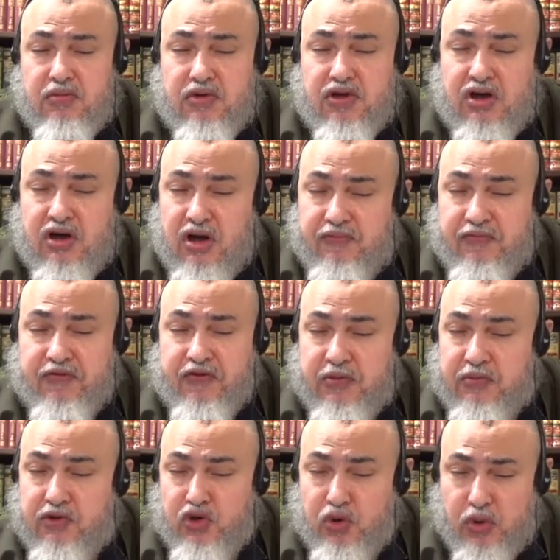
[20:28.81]
come
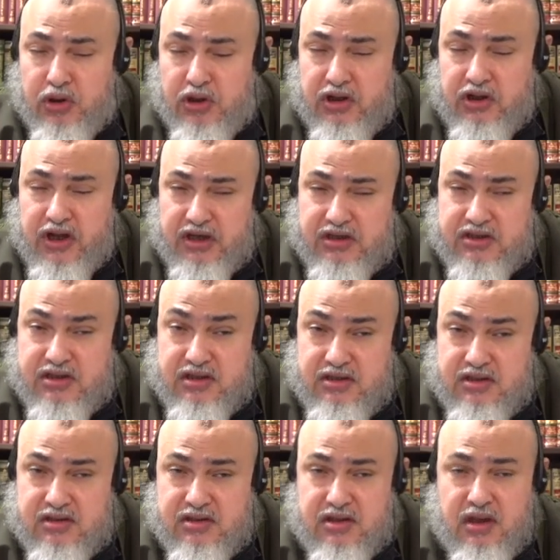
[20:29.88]
from lower
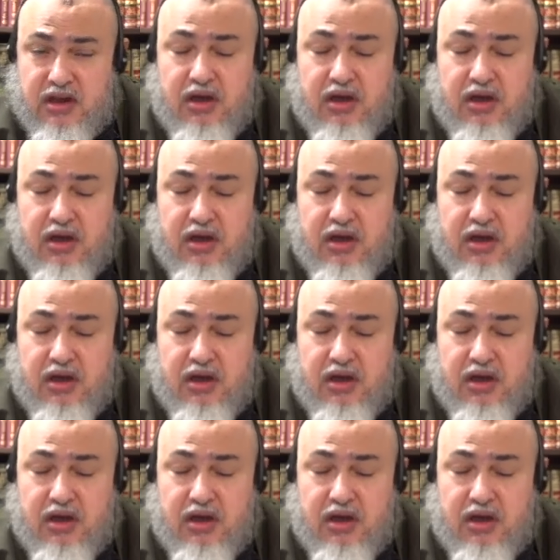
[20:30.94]
classes.